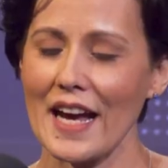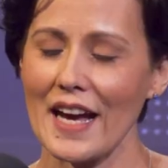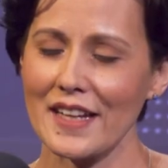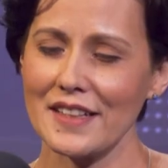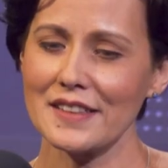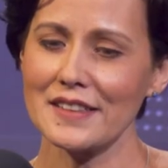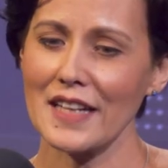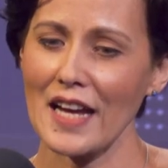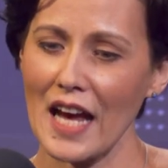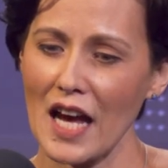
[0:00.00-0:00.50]

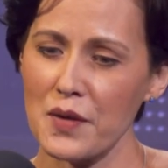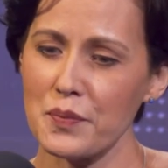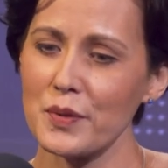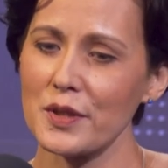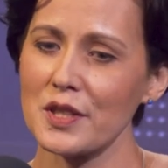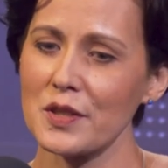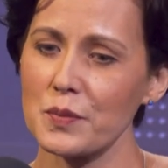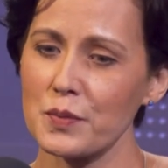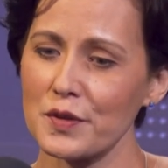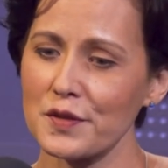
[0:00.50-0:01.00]
hadn't
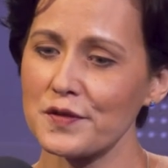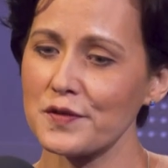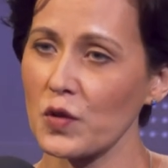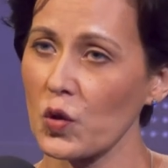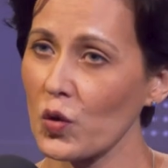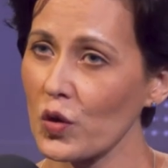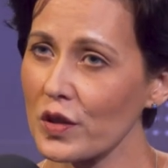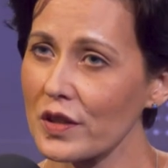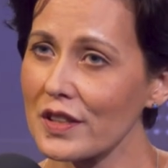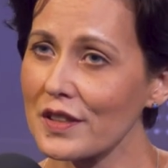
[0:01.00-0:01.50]
happened
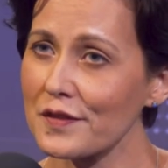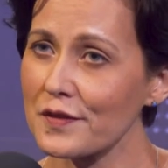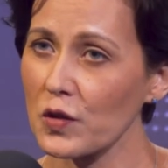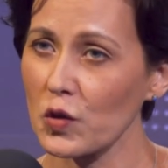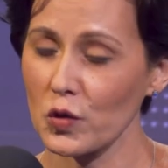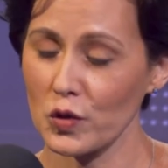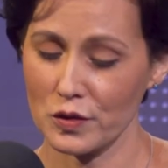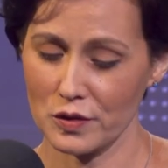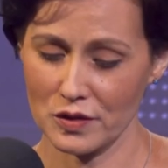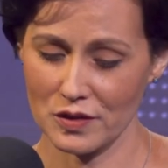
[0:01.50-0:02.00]
before
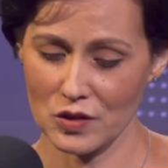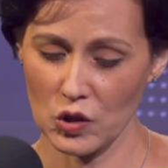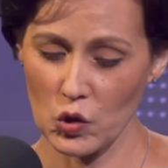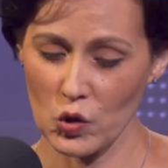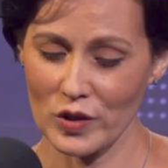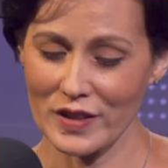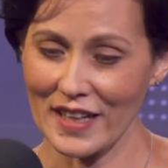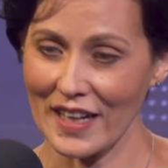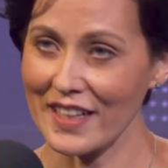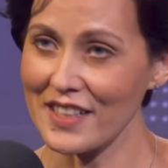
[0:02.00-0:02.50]
for
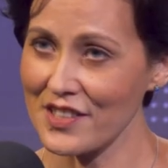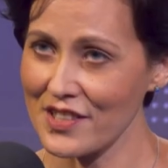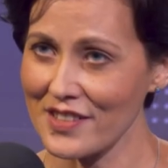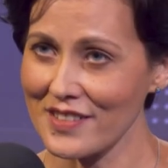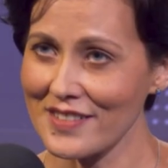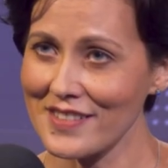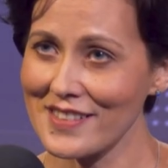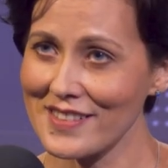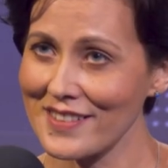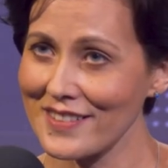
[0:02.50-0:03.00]

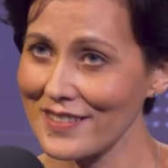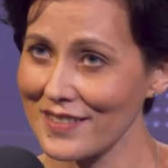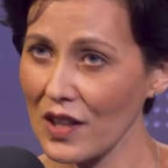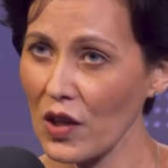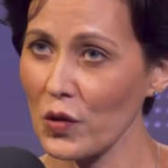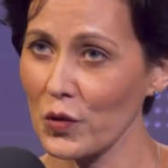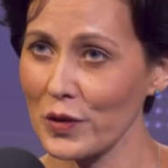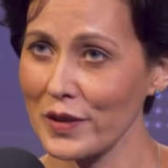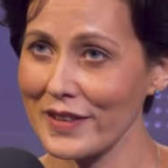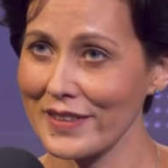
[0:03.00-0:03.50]
Caucasians
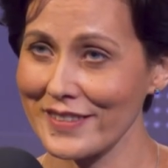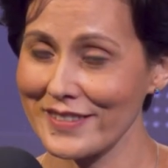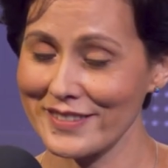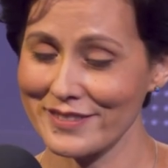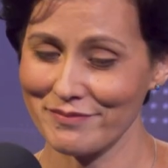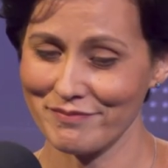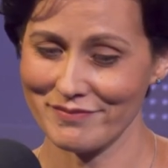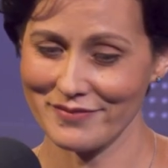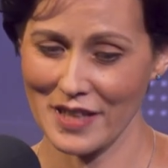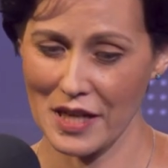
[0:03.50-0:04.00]
holding
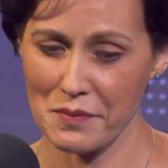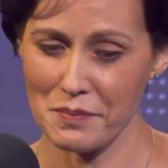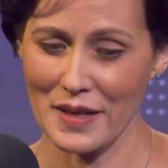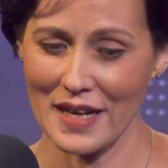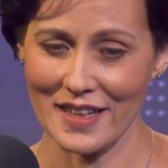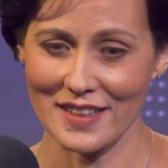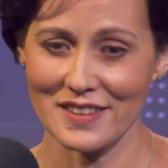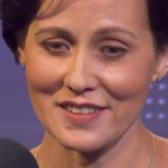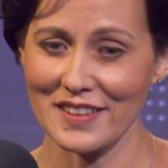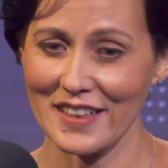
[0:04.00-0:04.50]
a
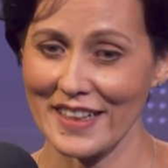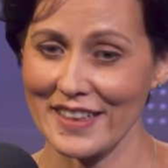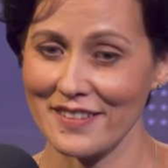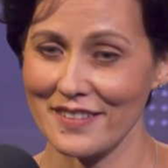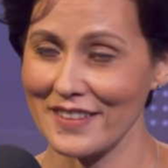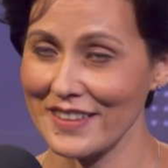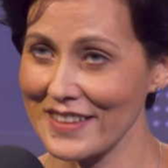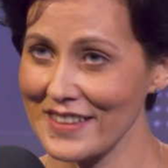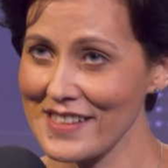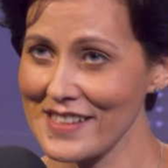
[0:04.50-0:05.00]
banner
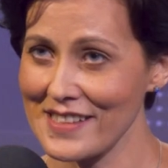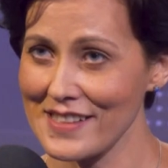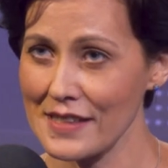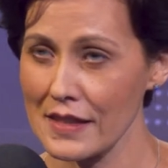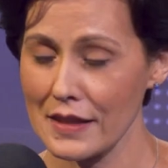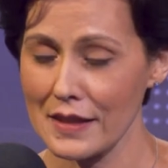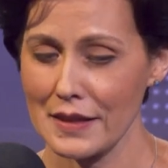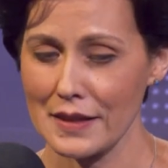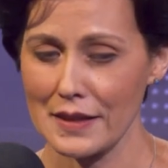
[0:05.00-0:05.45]
like this.